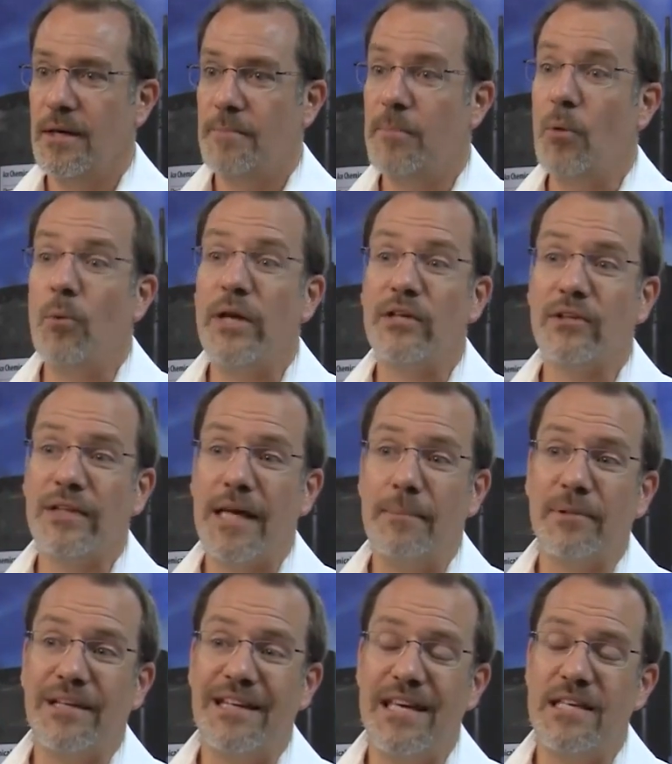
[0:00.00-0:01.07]
But when your
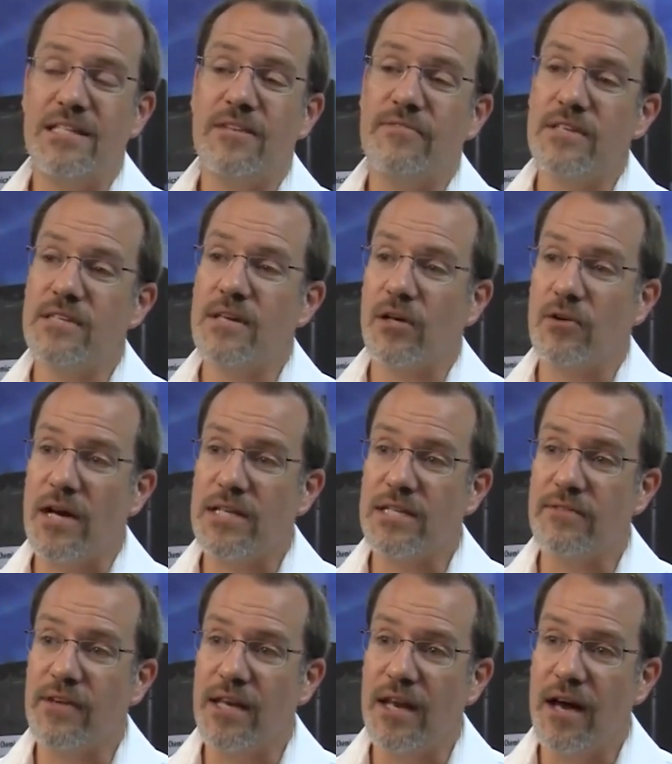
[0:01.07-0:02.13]
label adhesive isn't
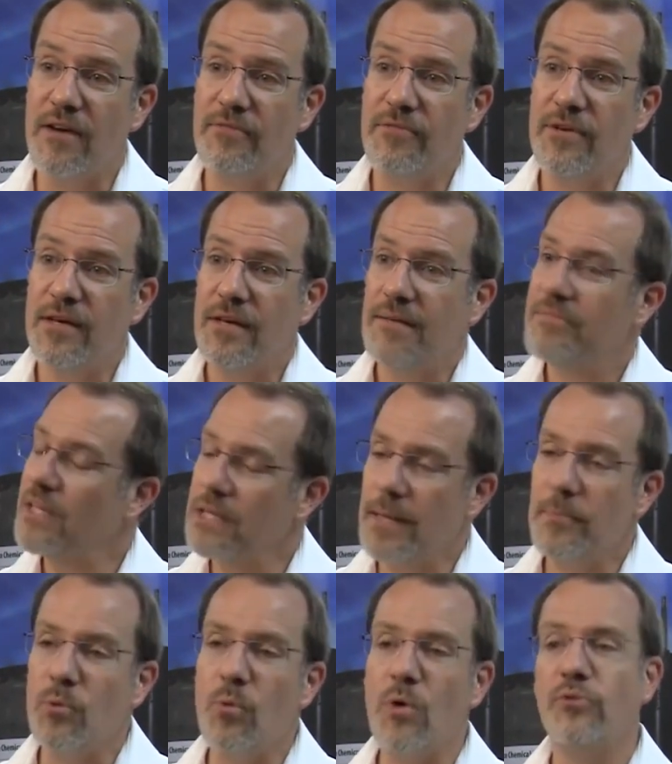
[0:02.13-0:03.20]
aggressive enough, the
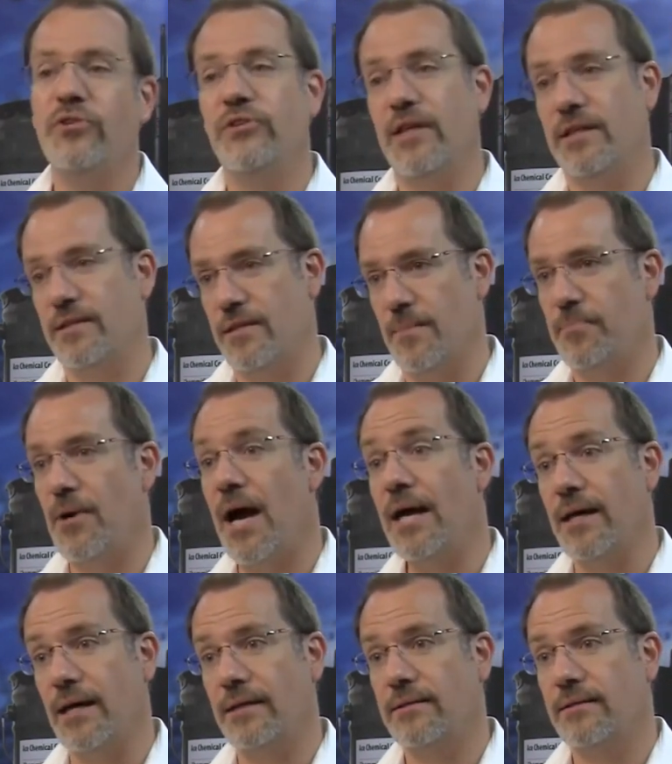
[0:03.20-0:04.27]
label won't stick to the
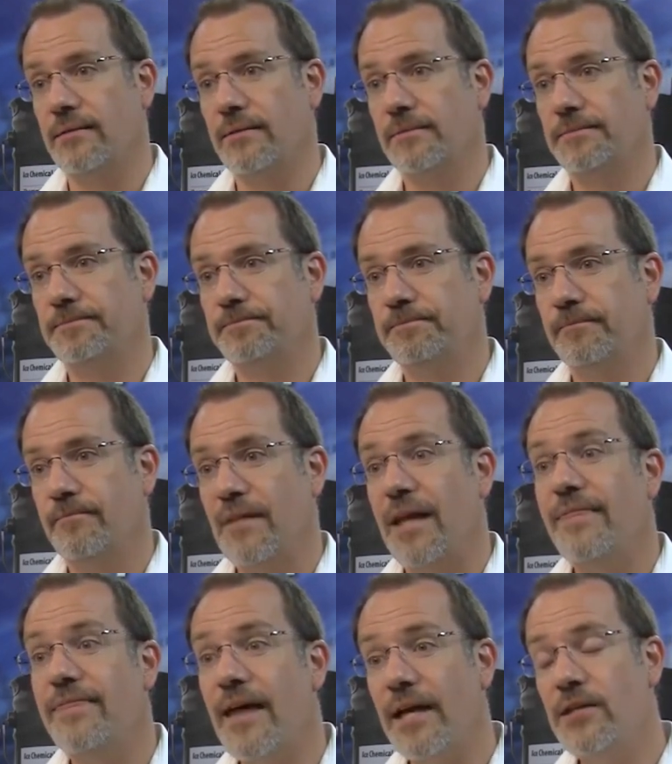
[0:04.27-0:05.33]
product.
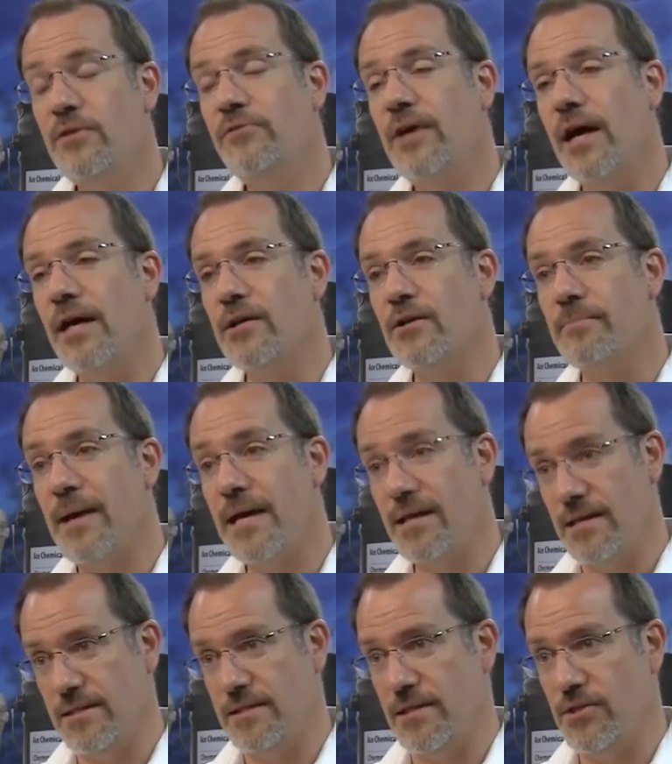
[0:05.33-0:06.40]
Then you've got your
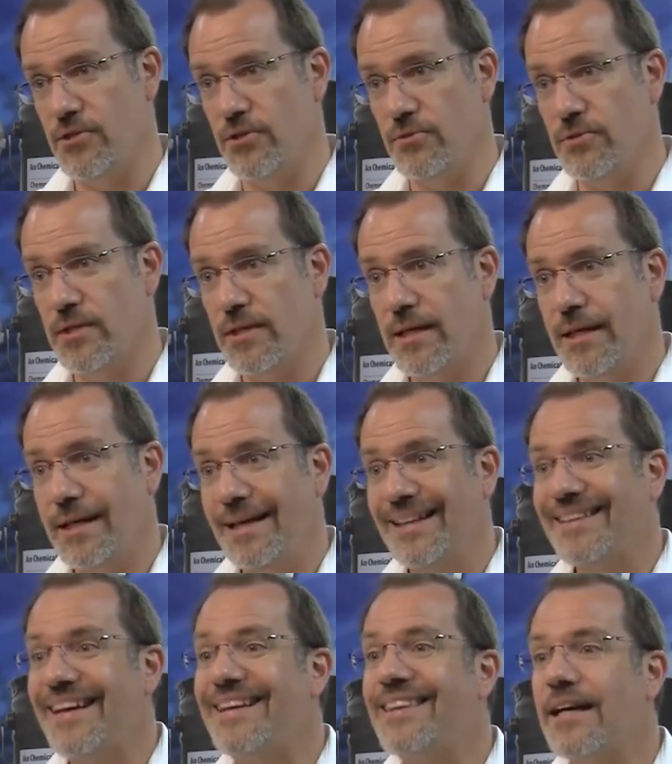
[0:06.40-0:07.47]
maintenance issues,
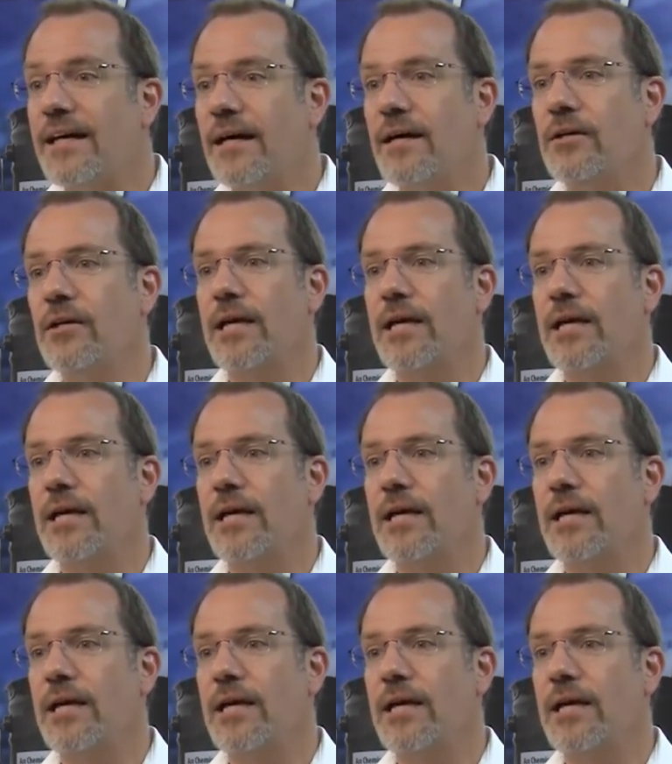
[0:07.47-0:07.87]
like the cutter